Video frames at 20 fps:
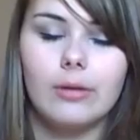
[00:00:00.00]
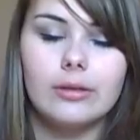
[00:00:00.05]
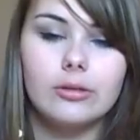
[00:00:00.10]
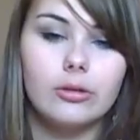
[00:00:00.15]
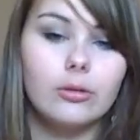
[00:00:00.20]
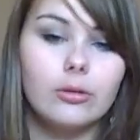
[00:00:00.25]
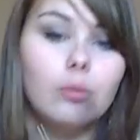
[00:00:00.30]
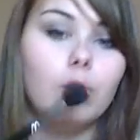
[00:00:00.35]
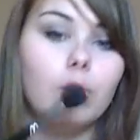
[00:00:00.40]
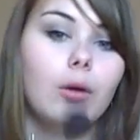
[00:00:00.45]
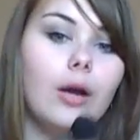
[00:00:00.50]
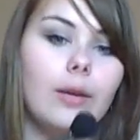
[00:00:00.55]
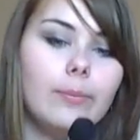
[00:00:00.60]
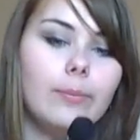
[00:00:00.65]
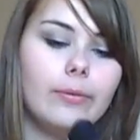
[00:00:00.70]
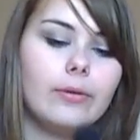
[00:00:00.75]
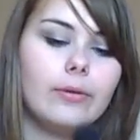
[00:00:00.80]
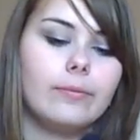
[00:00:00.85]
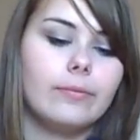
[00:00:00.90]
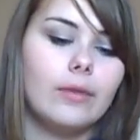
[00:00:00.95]
I don't know why,
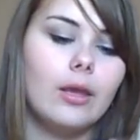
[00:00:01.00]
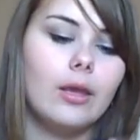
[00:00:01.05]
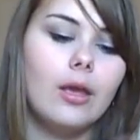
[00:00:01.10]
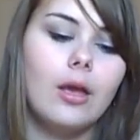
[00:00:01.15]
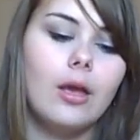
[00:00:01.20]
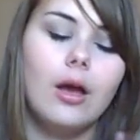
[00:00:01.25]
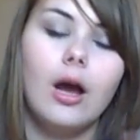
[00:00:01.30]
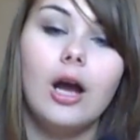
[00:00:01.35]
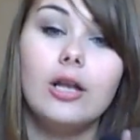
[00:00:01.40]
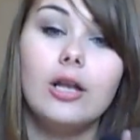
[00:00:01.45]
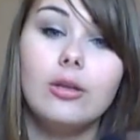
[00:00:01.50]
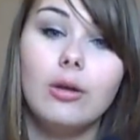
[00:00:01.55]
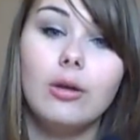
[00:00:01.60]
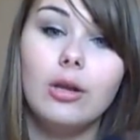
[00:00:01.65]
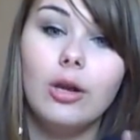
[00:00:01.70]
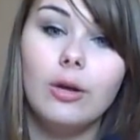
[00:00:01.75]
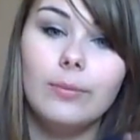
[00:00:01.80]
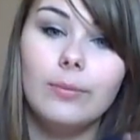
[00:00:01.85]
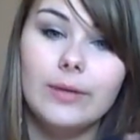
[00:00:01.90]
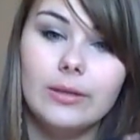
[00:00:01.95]
but I know a
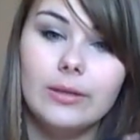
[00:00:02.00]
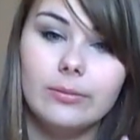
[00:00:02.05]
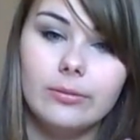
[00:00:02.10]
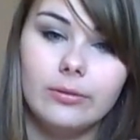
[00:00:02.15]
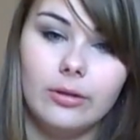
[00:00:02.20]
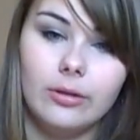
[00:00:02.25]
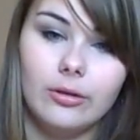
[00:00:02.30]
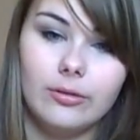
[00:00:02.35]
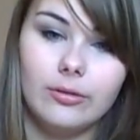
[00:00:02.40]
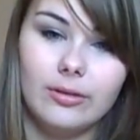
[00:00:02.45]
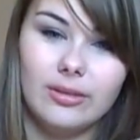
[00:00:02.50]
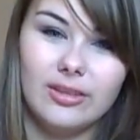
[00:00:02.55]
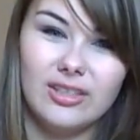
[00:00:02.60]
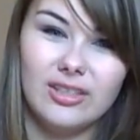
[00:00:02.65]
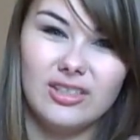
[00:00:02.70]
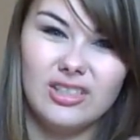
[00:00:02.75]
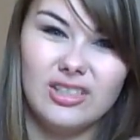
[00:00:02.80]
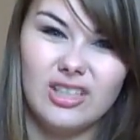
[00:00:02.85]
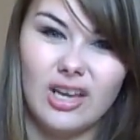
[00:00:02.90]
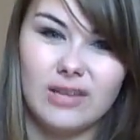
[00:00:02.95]
lot of people know it
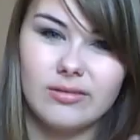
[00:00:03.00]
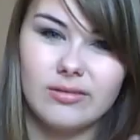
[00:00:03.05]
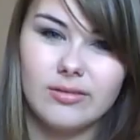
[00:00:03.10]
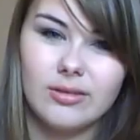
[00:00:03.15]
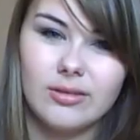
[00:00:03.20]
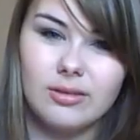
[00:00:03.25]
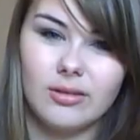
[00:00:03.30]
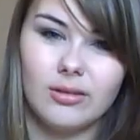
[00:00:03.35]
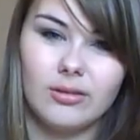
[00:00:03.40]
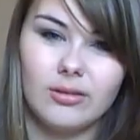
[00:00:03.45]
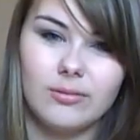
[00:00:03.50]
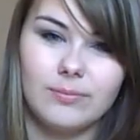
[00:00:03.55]
sheds, so